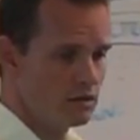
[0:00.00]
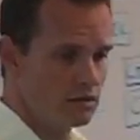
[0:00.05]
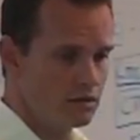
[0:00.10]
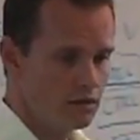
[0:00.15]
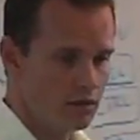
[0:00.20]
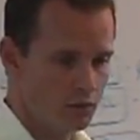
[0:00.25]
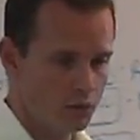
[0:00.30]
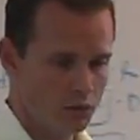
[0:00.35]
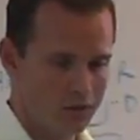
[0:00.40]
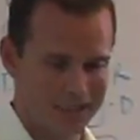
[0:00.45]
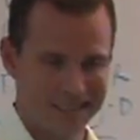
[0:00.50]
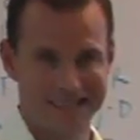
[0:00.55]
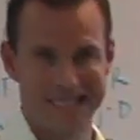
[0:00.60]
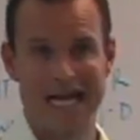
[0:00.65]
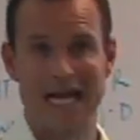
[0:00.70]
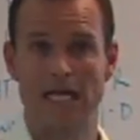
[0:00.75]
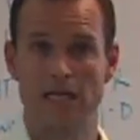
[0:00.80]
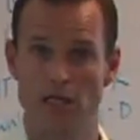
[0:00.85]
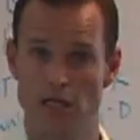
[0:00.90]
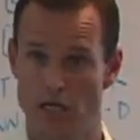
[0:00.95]
they will
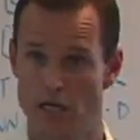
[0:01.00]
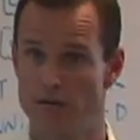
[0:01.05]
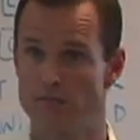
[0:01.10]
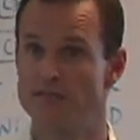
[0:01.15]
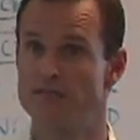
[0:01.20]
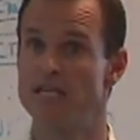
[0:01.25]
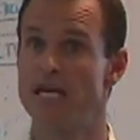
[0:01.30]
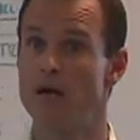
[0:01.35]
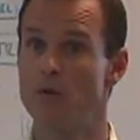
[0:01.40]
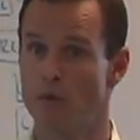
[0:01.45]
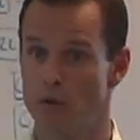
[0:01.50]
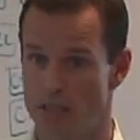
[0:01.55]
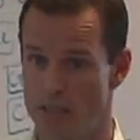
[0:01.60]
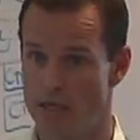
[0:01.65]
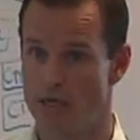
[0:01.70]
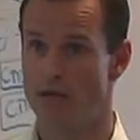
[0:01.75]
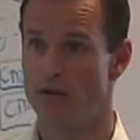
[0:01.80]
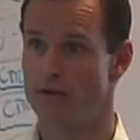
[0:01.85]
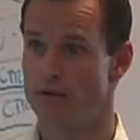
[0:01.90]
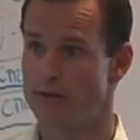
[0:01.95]
exactly offset one
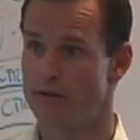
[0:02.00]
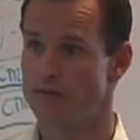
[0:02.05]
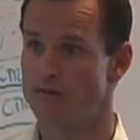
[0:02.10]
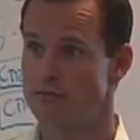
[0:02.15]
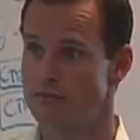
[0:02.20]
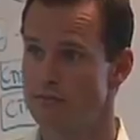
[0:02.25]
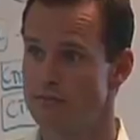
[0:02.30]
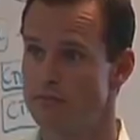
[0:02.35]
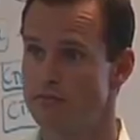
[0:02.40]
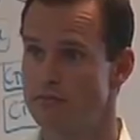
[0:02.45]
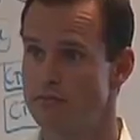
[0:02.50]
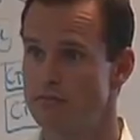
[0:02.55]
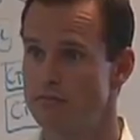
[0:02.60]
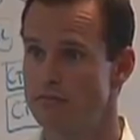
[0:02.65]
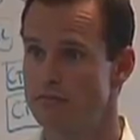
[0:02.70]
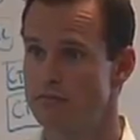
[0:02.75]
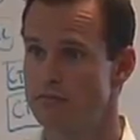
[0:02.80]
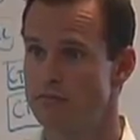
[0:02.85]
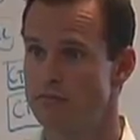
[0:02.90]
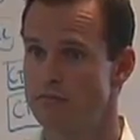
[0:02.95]
another.
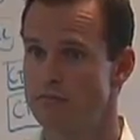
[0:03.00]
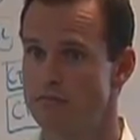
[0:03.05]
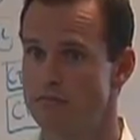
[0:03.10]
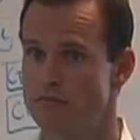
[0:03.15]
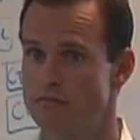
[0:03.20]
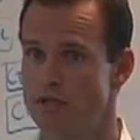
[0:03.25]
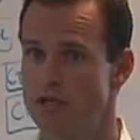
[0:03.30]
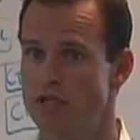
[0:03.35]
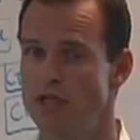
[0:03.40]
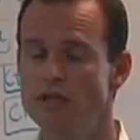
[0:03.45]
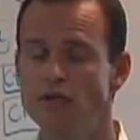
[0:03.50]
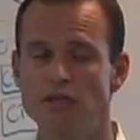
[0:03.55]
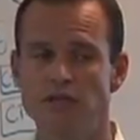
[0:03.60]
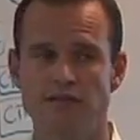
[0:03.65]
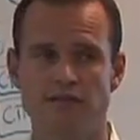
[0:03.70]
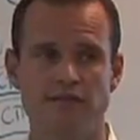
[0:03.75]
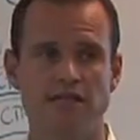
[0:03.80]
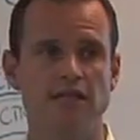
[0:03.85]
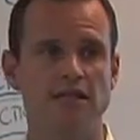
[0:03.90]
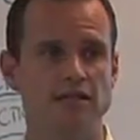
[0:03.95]
And you can
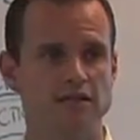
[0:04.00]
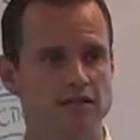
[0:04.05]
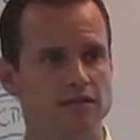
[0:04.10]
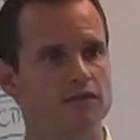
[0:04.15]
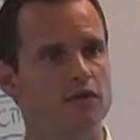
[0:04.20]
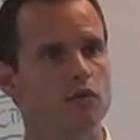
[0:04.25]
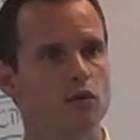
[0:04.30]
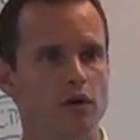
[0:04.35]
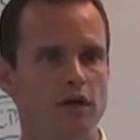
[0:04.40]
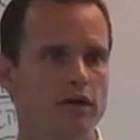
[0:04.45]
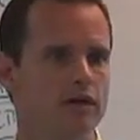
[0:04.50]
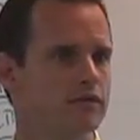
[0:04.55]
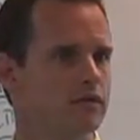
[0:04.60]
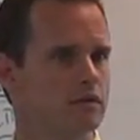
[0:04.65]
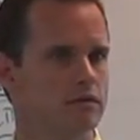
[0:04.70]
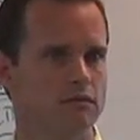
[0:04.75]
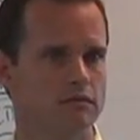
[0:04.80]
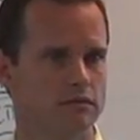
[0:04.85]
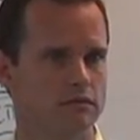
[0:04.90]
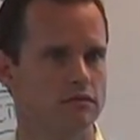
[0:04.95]
see this if you want to
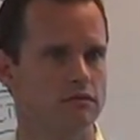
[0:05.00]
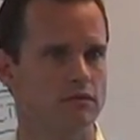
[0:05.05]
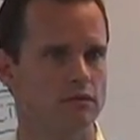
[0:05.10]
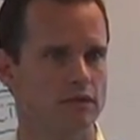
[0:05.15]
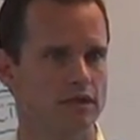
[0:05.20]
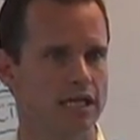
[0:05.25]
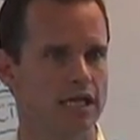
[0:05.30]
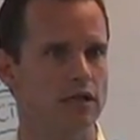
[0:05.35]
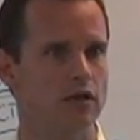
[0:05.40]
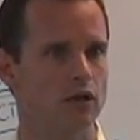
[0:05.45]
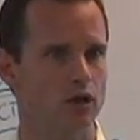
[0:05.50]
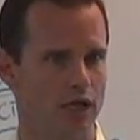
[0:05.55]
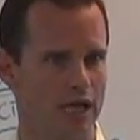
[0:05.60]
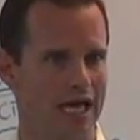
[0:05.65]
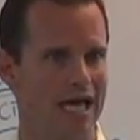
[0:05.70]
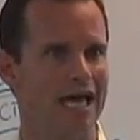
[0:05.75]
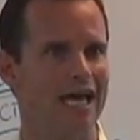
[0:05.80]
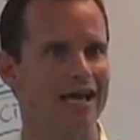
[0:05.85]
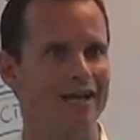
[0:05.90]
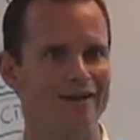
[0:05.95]
even look
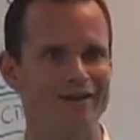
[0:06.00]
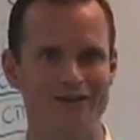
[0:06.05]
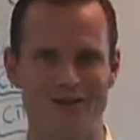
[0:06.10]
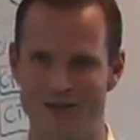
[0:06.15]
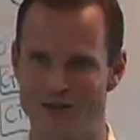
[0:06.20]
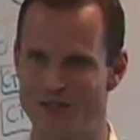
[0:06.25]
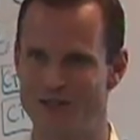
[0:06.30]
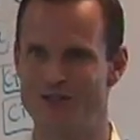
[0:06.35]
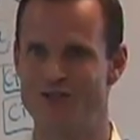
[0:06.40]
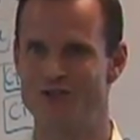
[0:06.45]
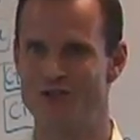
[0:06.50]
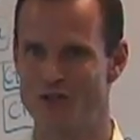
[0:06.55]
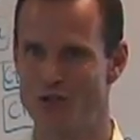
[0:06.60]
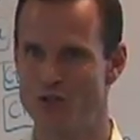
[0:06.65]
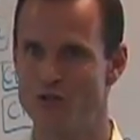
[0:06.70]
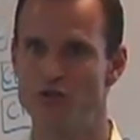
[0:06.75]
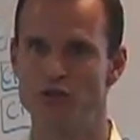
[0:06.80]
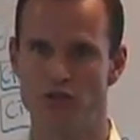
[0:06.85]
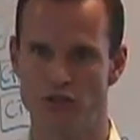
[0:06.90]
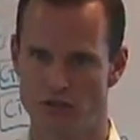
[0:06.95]
ahead, look at the
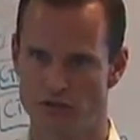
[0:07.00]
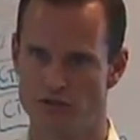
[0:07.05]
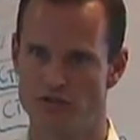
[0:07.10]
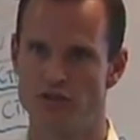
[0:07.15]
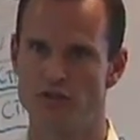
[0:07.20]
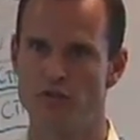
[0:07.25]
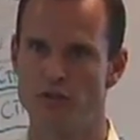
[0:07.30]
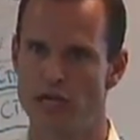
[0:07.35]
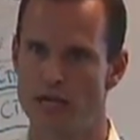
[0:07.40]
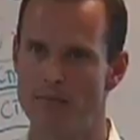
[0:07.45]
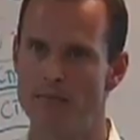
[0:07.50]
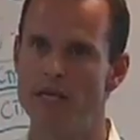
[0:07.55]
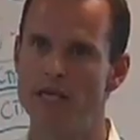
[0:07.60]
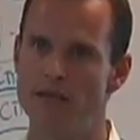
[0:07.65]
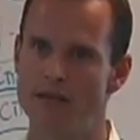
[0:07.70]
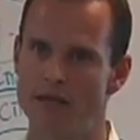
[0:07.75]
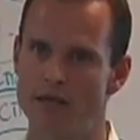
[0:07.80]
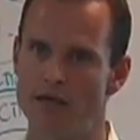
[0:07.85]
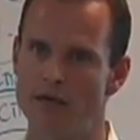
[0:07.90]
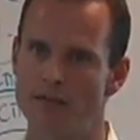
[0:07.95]
solution, you'll see what I
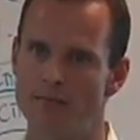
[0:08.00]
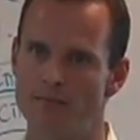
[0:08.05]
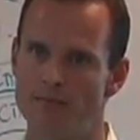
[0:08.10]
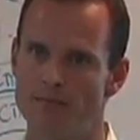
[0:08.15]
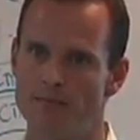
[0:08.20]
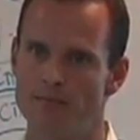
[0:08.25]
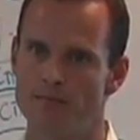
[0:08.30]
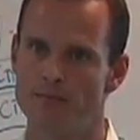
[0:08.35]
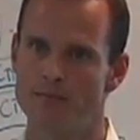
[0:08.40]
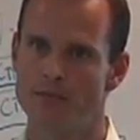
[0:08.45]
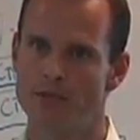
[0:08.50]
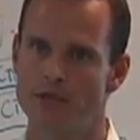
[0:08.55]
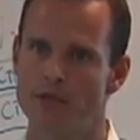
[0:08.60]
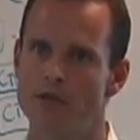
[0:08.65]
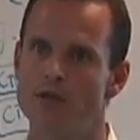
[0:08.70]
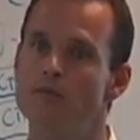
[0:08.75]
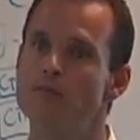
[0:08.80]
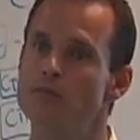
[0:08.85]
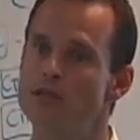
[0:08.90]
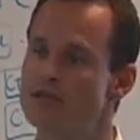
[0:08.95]
mean there.
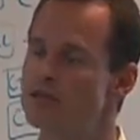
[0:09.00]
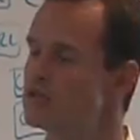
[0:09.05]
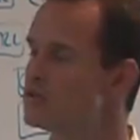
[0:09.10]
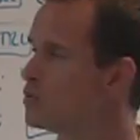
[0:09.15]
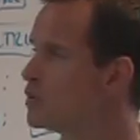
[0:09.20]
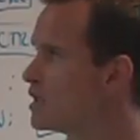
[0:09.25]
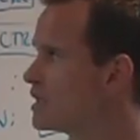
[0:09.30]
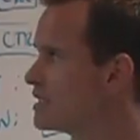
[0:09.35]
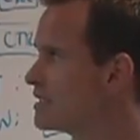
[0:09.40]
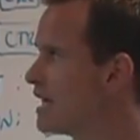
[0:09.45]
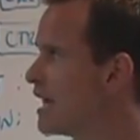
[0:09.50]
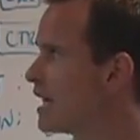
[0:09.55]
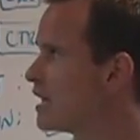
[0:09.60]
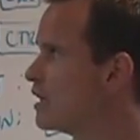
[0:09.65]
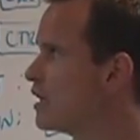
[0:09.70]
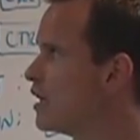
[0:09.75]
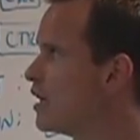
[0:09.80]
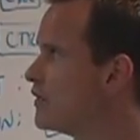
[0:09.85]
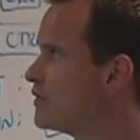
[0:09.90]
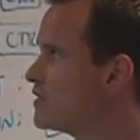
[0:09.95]
But these will
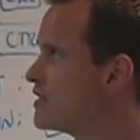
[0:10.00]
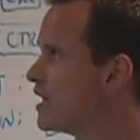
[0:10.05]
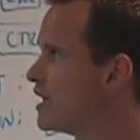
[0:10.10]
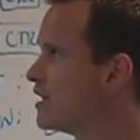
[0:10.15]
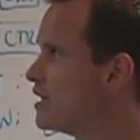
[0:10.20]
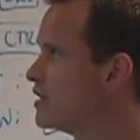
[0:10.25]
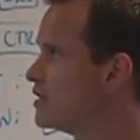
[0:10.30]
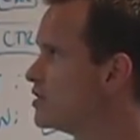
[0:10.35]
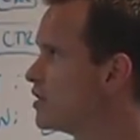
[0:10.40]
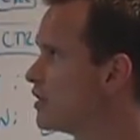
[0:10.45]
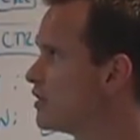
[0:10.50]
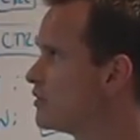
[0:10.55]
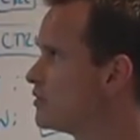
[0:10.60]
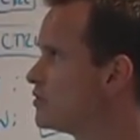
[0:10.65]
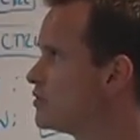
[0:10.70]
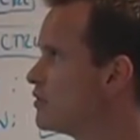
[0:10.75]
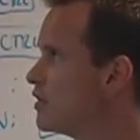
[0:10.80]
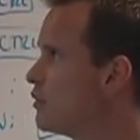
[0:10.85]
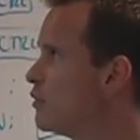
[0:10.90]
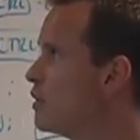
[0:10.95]
exactly offset each other
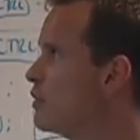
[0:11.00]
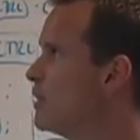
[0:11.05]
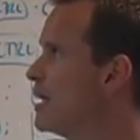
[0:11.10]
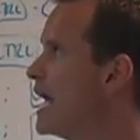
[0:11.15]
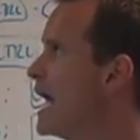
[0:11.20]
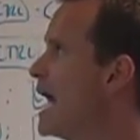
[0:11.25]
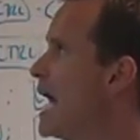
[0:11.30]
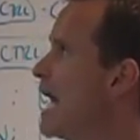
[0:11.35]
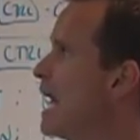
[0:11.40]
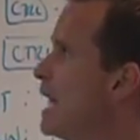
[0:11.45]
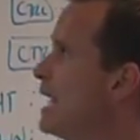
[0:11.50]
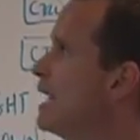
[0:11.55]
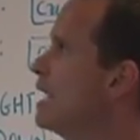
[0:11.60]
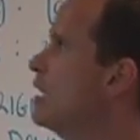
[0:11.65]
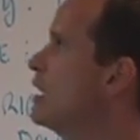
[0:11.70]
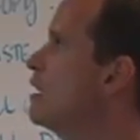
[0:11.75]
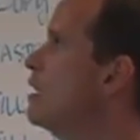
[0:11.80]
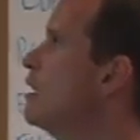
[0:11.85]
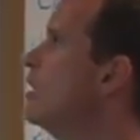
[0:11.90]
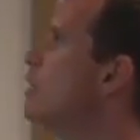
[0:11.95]
so that when we add
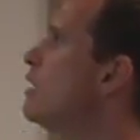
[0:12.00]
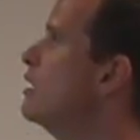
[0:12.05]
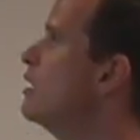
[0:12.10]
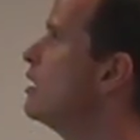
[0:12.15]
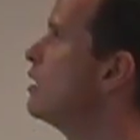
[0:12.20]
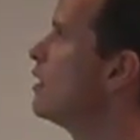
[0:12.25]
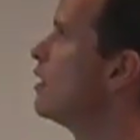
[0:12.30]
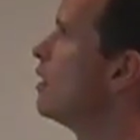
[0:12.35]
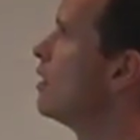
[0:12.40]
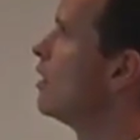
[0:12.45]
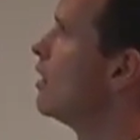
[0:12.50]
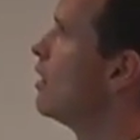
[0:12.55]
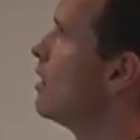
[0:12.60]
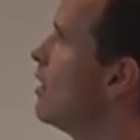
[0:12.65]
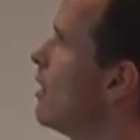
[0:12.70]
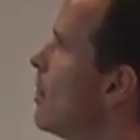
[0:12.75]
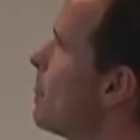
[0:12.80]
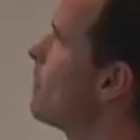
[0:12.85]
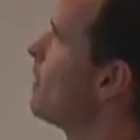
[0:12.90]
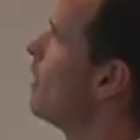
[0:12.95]

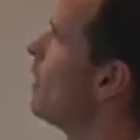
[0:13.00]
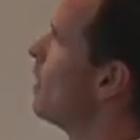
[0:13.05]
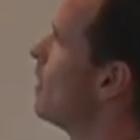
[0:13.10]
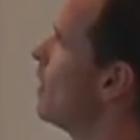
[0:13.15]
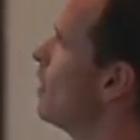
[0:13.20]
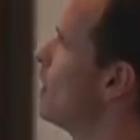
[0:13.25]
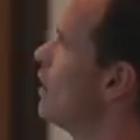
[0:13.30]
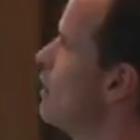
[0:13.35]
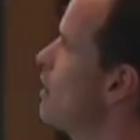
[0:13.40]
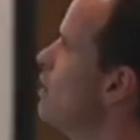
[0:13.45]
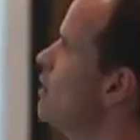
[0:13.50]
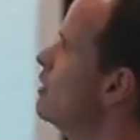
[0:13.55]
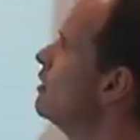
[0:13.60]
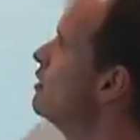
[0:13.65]
our